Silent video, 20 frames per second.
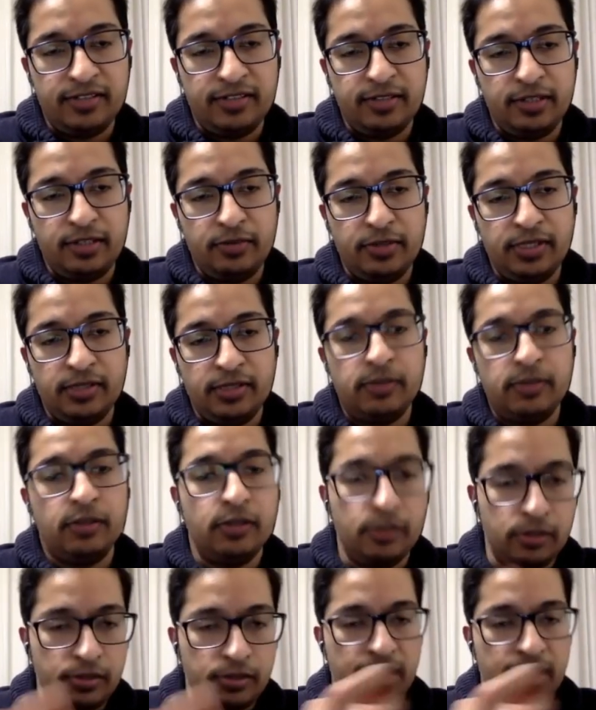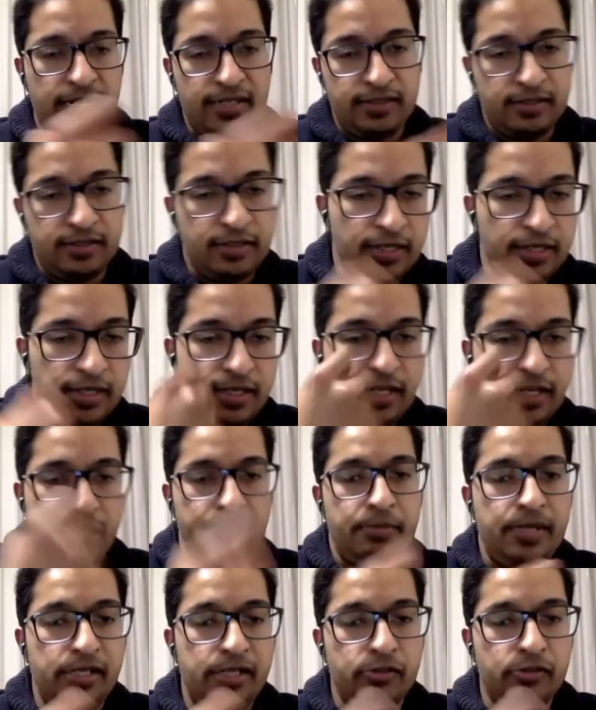They want, oh, let
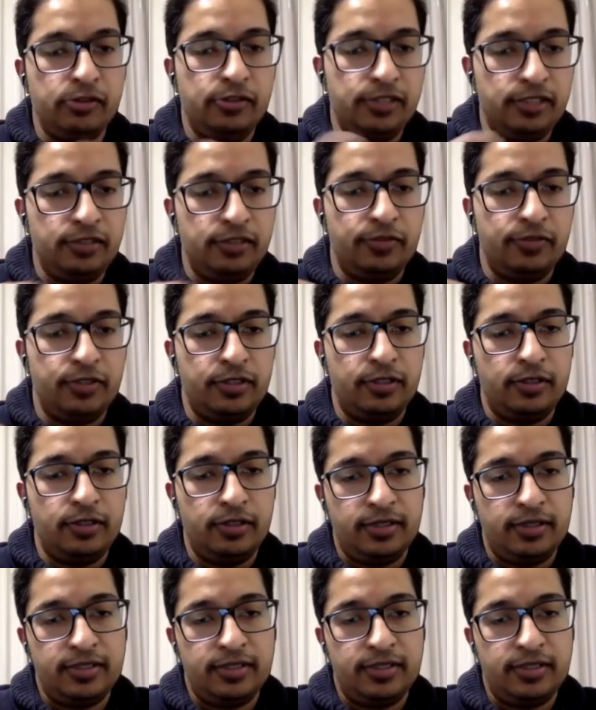me do this for you all,